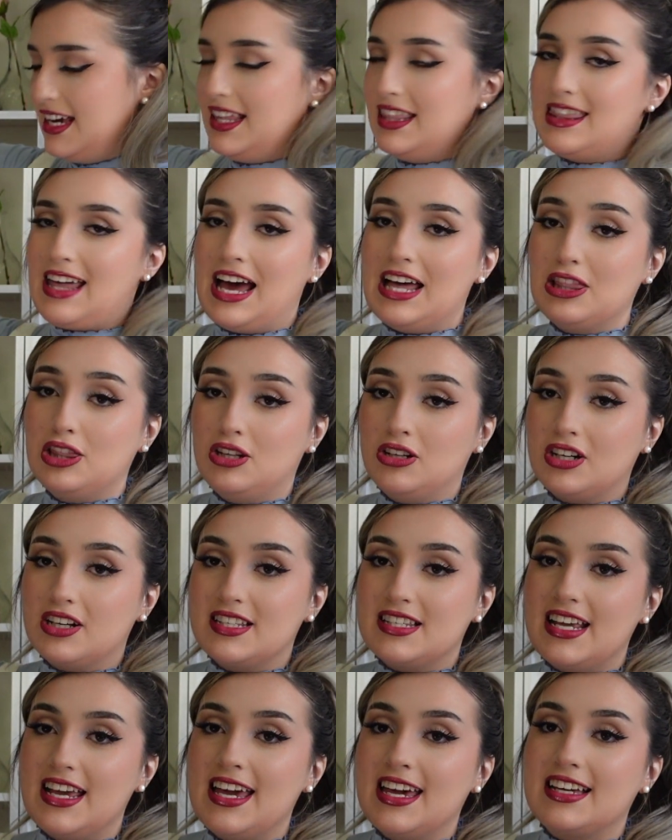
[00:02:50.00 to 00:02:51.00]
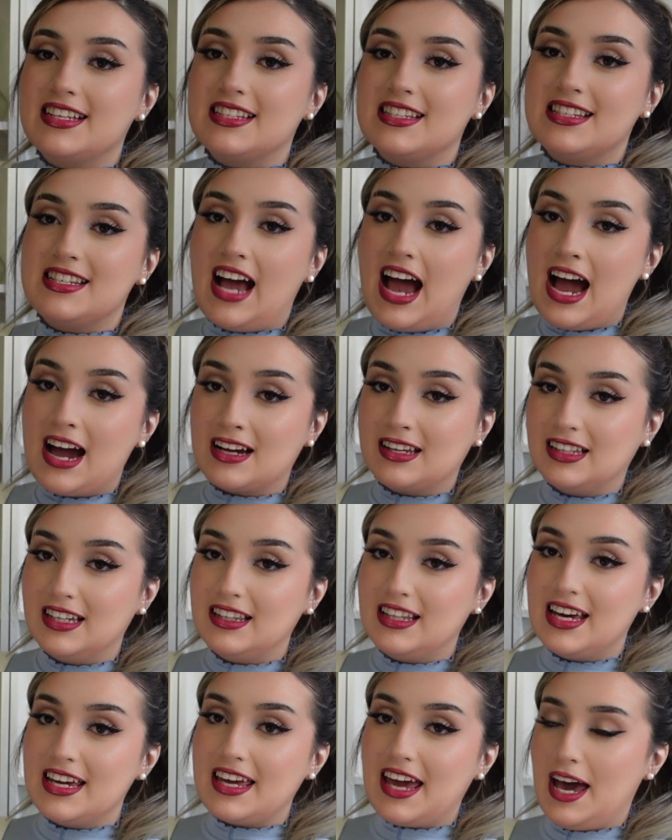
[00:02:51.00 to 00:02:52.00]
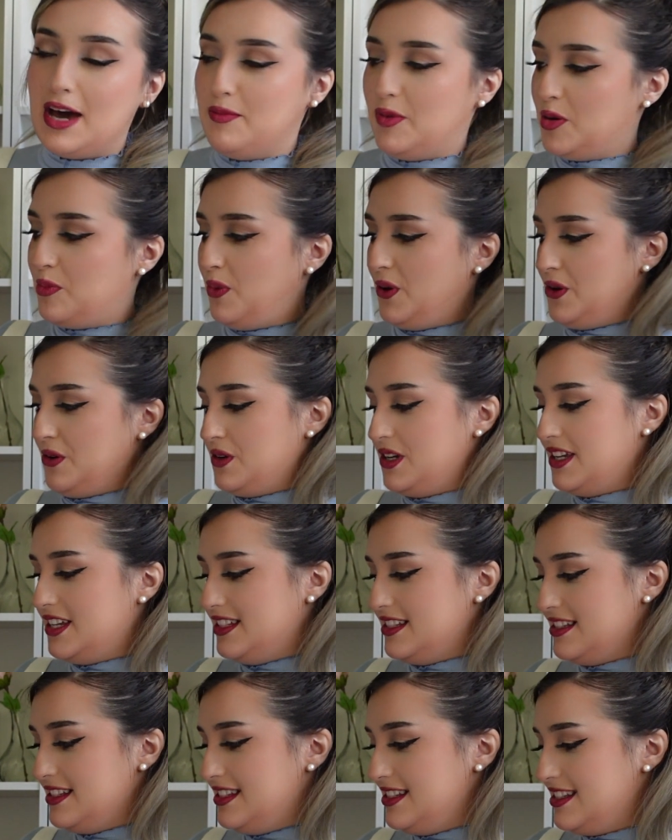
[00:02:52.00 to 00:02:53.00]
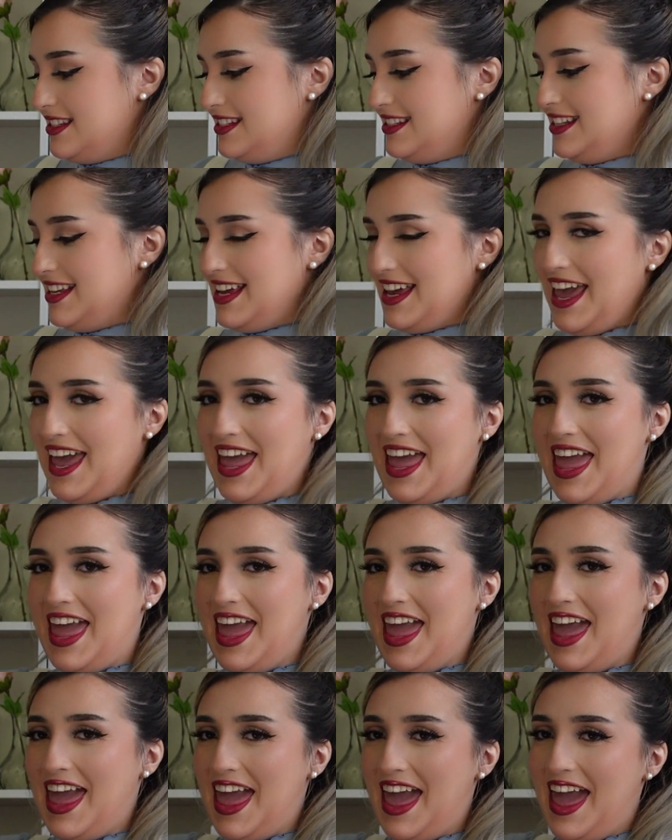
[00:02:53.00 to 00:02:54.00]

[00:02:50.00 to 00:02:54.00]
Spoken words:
that looks exactly like Emma Bruin's. And